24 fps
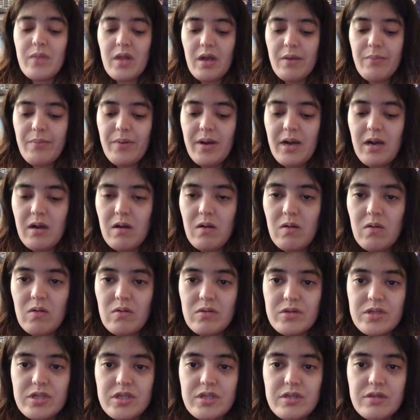
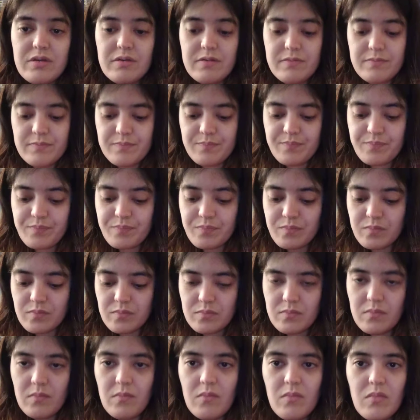about
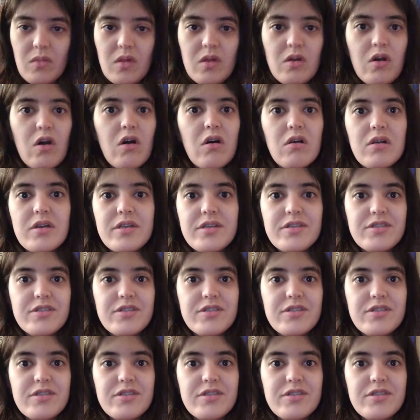calling